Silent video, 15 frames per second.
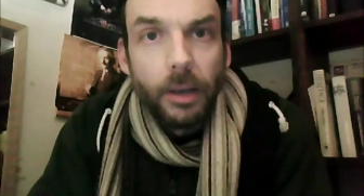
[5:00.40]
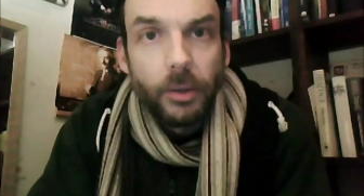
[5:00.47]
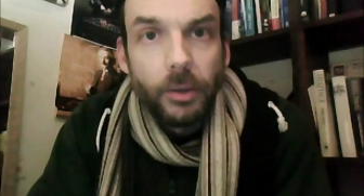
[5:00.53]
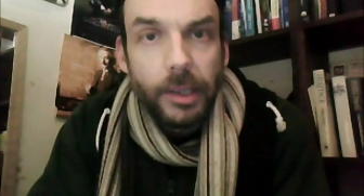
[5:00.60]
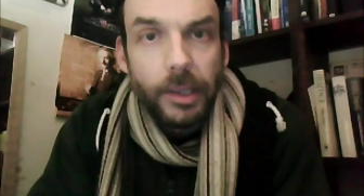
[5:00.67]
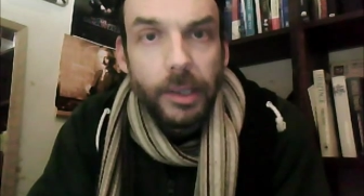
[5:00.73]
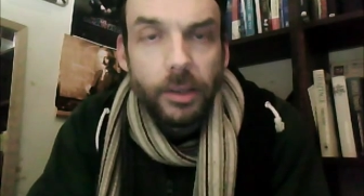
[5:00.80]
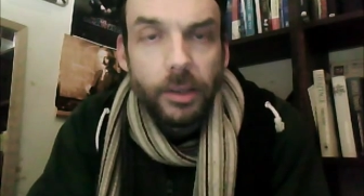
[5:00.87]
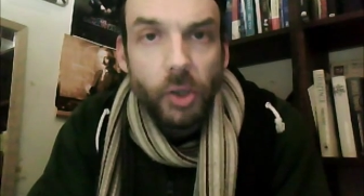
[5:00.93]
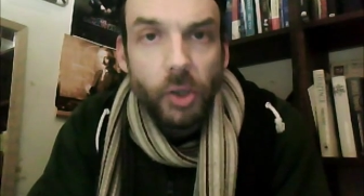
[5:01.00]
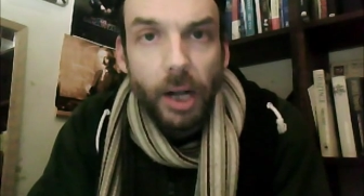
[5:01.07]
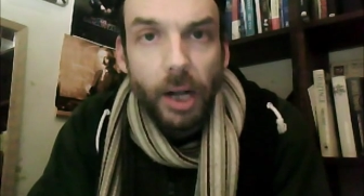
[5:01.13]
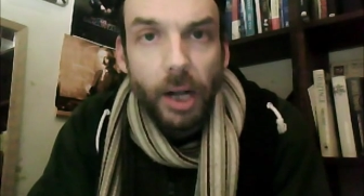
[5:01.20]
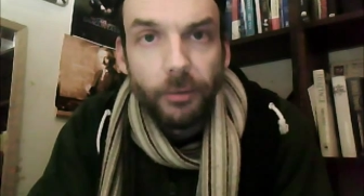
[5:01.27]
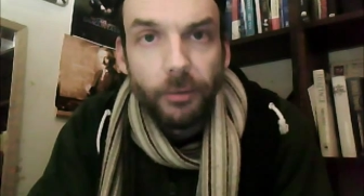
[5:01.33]
so this is
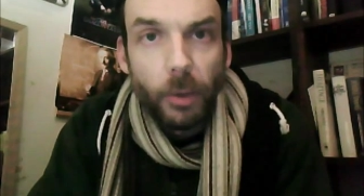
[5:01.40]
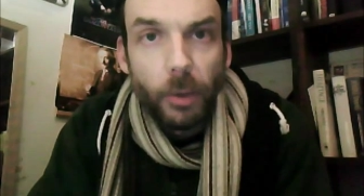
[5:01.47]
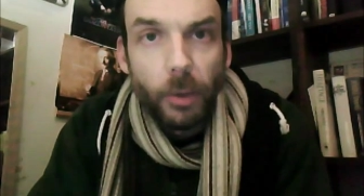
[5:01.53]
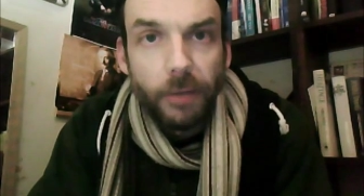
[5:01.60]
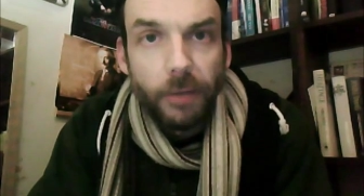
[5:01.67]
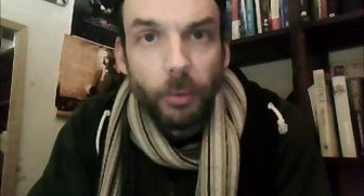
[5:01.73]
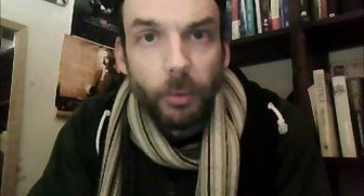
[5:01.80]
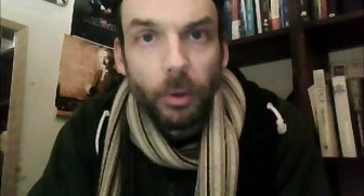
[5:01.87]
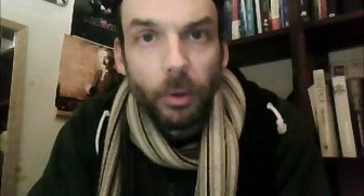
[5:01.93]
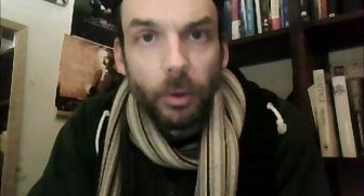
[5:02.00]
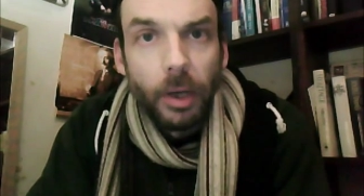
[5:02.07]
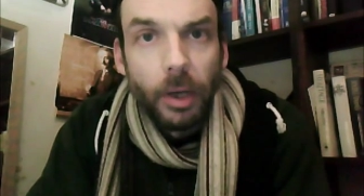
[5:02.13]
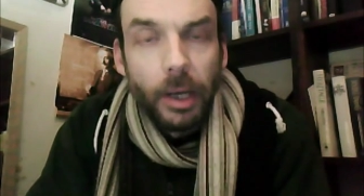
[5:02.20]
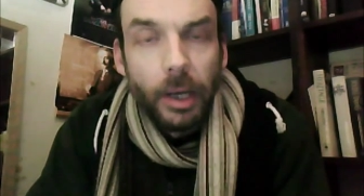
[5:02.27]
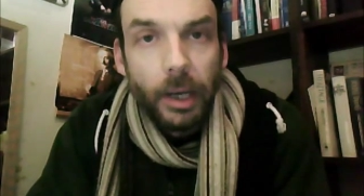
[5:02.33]
Child forty-four.
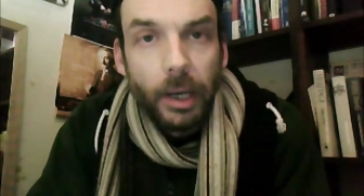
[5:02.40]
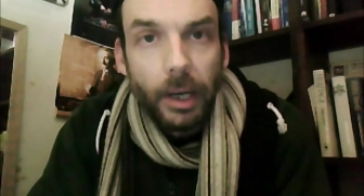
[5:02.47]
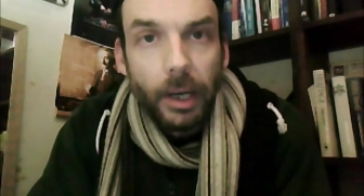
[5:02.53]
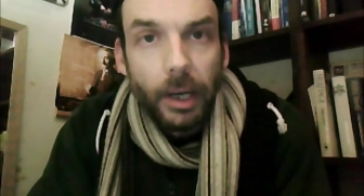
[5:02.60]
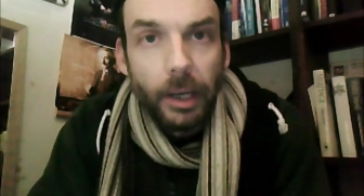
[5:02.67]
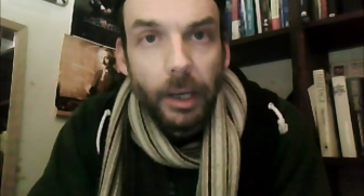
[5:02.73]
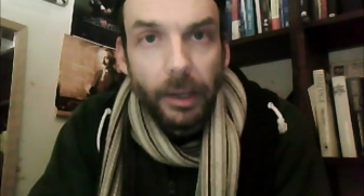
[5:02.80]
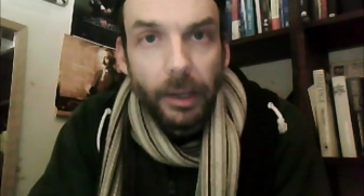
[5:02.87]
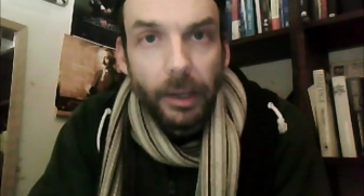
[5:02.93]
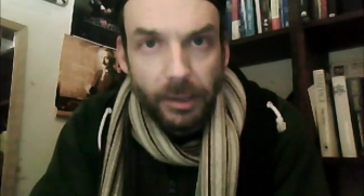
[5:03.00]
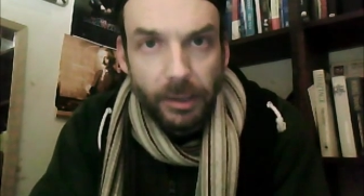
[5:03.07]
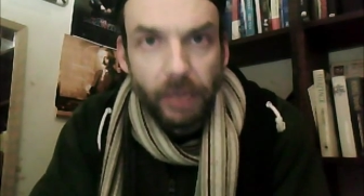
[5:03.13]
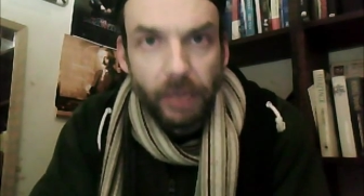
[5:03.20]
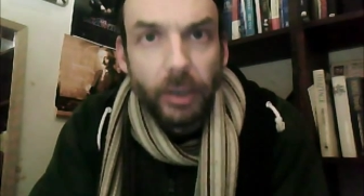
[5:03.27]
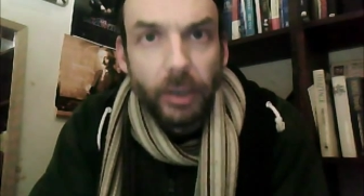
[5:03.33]
Uh, it's a
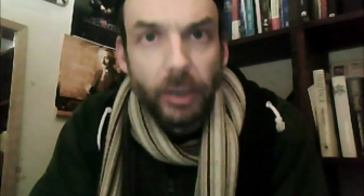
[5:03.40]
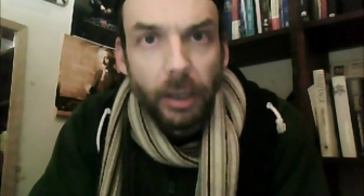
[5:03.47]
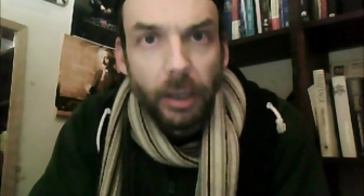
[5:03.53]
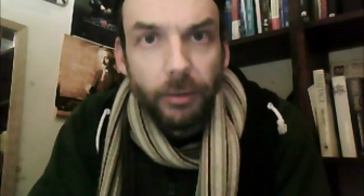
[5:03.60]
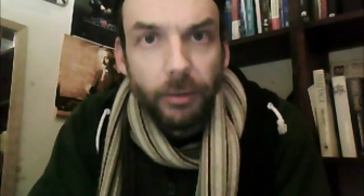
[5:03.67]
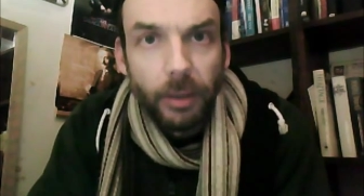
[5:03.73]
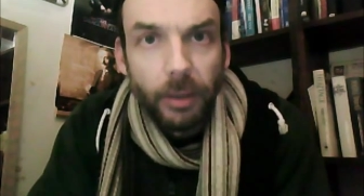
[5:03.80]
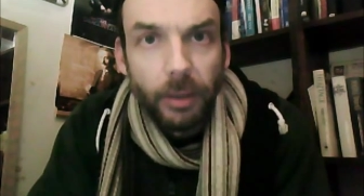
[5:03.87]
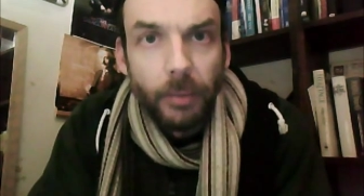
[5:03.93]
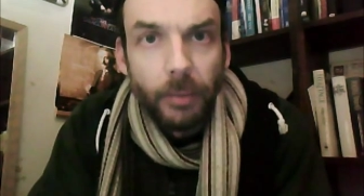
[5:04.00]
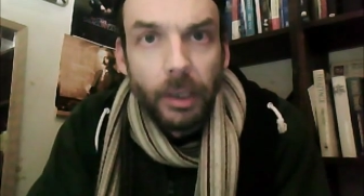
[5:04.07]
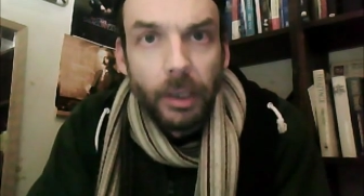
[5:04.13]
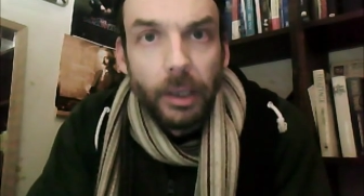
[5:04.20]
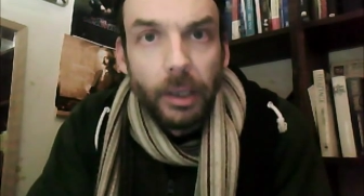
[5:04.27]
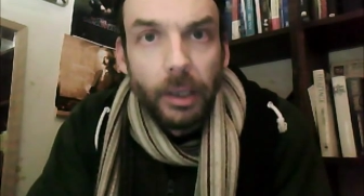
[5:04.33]
serial killer film,
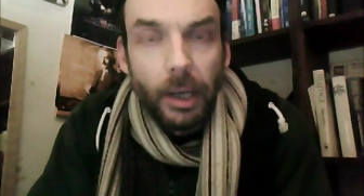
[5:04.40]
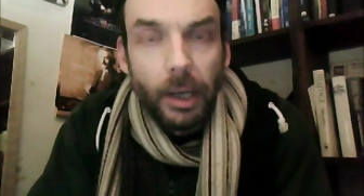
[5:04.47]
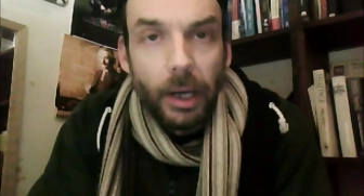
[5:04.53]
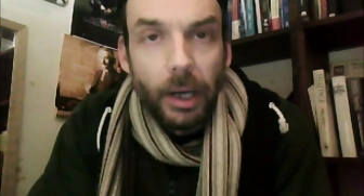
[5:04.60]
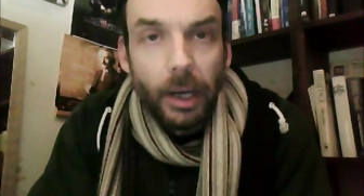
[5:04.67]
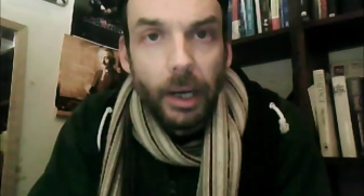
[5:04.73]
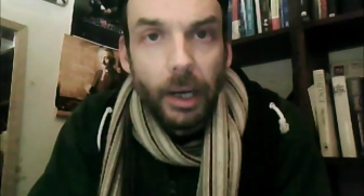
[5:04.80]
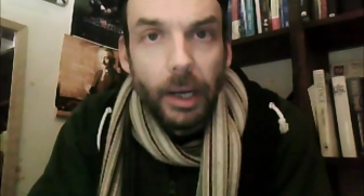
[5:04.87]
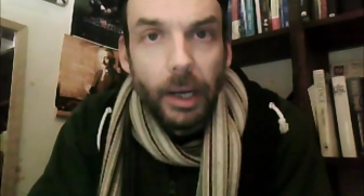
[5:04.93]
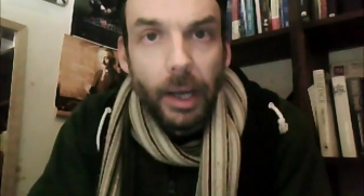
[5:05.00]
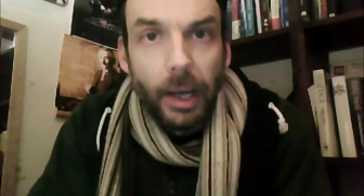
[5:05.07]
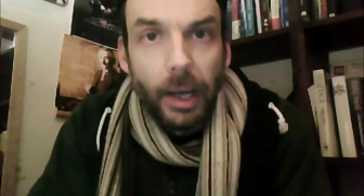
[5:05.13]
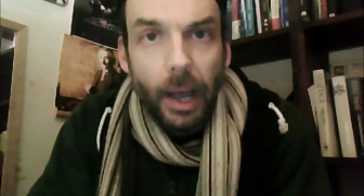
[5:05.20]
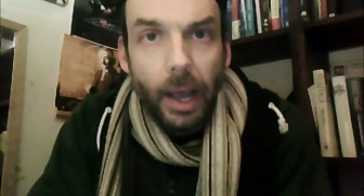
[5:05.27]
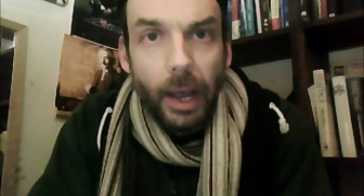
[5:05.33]
uh,
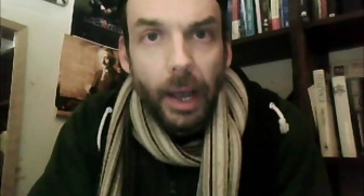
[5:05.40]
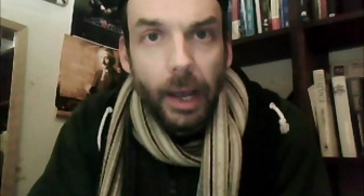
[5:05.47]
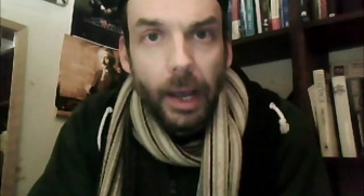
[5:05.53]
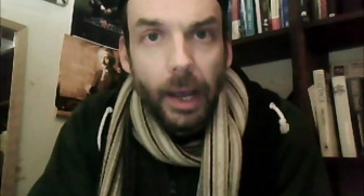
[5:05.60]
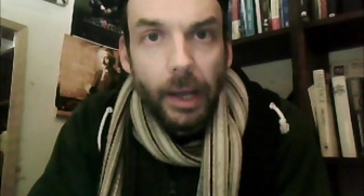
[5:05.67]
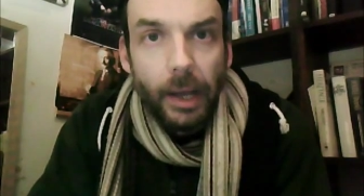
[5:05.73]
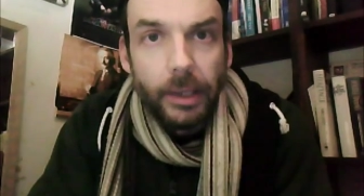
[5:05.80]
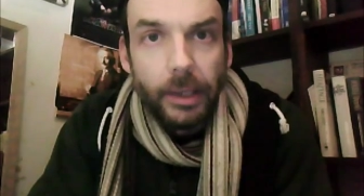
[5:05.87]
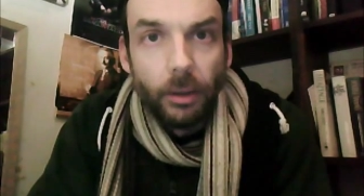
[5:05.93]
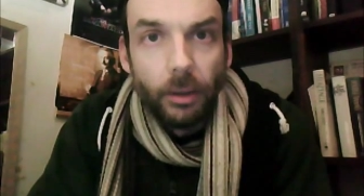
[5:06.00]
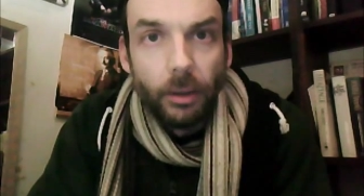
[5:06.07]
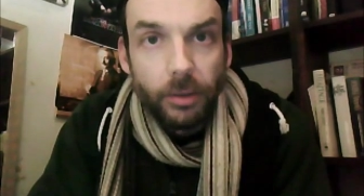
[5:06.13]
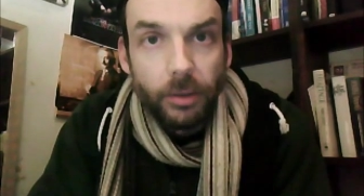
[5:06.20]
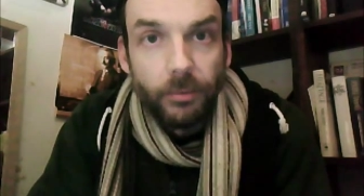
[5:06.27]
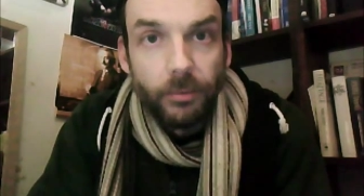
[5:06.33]
and it
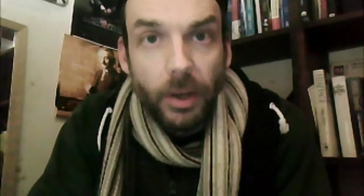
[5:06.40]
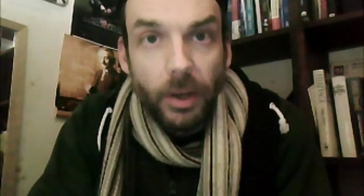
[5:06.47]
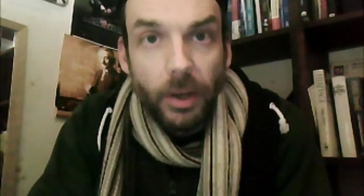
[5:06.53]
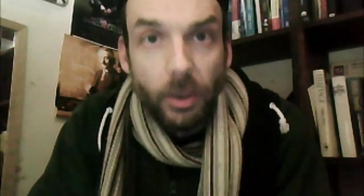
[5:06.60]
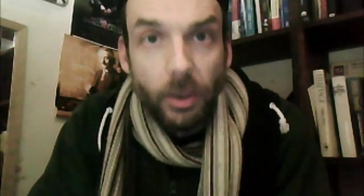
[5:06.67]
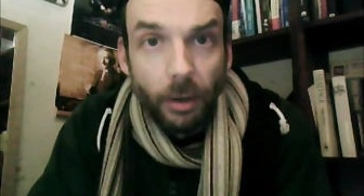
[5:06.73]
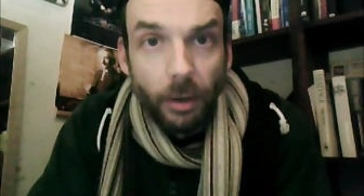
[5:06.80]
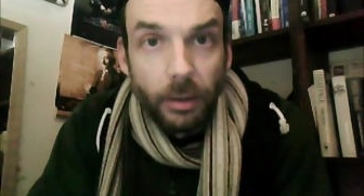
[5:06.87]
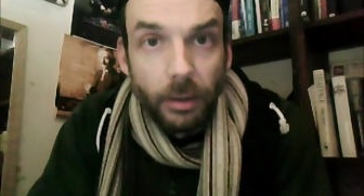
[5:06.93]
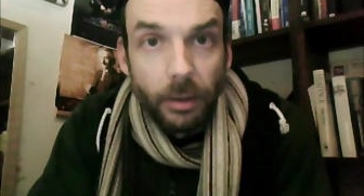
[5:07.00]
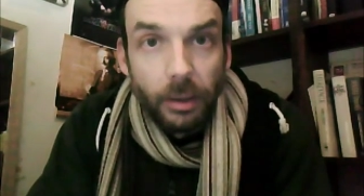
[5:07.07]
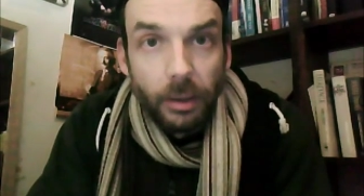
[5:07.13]
looks very good.